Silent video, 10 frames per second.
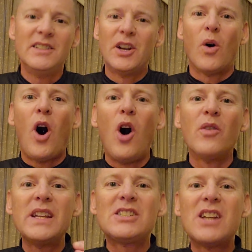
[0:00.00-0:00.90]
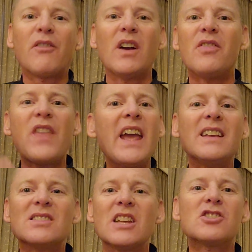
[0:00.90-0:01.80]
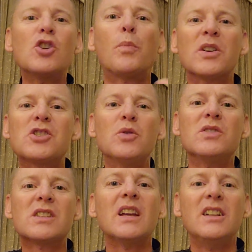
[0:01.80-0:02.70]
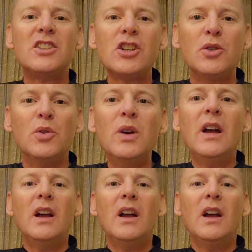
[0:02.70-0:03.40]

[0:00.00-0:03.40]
all these different things that super students can do.